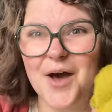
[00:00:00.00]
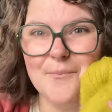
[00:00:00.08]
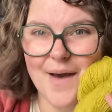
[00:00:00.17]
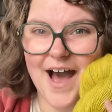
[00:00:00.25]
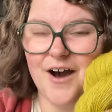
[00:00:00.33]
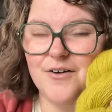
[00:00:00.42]

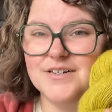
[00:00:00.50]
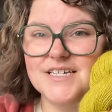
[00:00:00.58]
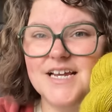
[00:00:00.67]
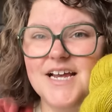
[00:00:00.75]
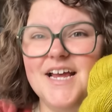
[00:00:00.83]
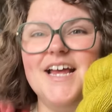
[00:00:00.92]
about
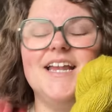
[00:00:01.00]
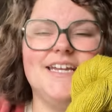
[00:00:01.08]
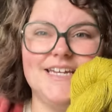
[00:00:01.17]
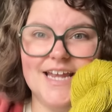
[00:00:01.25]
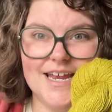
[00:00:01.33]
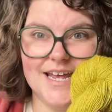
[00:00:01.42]

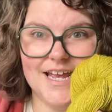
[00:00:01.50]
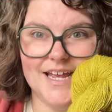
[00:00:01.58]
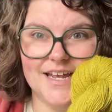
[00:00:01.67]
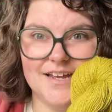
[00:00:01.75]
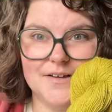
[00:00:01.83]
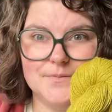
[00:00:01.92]

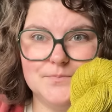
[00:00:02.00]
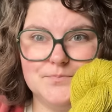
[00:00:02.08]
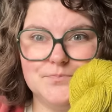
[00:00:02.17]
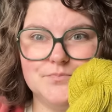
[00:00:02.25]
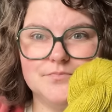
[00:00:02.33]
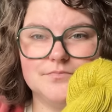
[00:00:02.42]
knitting
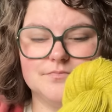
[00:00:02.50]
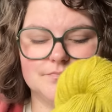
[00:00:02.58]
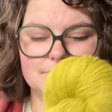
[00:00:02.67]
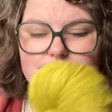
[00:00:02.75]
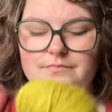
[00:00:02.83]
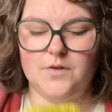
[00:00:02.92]

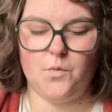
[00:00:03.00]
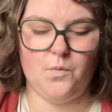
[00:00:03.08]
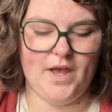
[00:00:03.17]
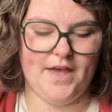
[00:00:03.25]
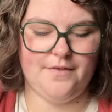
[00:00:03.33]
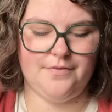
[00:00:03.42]

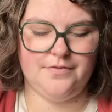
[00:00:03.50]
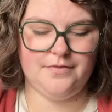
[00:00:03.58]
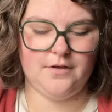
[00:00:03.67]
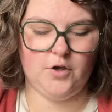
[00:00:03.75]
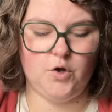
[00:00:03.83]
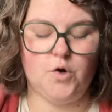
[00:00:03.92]
with
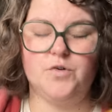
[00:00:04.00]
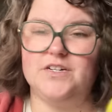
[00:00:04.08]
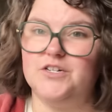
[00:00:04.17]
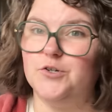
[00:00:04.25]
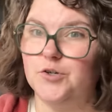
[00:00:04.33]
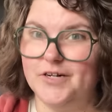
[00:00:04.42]

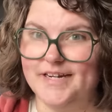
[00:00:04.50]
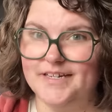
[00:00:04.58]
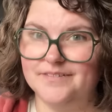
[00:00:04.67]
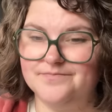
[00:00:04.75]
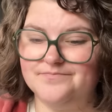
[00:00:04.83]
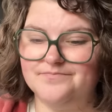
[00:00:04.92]
golden
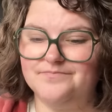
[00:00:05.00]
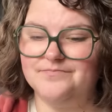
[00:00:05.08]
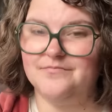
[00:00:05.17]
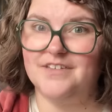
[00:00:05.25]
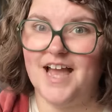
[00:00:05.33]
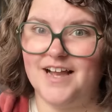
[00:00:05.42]
green
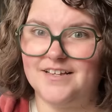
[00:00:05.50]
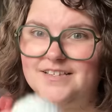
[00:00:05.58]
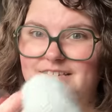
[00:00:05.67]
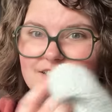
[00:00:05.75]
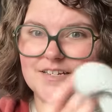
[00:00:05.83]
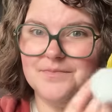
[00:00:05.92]

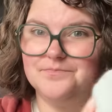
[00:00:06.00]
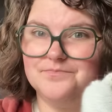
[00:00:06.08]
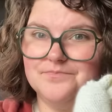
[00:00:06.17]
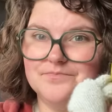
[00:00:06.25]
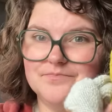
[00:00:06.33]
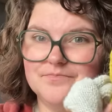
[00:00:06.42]
next
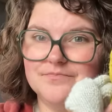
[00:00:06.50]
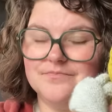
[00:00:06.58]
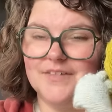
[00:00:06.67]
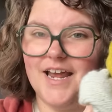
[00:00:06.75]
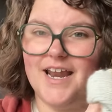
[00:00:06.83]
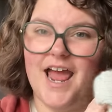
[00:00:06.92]

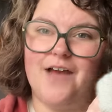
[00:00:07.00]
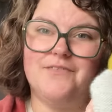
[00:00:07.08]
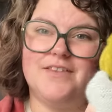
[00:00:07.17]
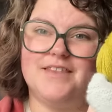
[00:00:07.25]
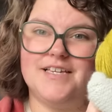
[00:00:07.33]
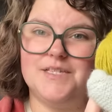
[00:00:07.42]
and
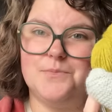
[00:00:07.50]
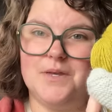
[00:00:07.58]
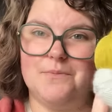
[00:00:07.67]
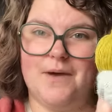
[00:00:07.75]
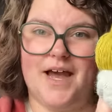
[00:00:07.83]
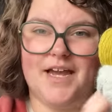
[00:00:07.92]
having this
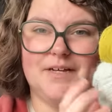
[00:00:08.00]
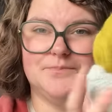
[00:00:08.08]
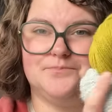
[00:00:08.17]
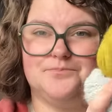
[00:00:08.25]
be my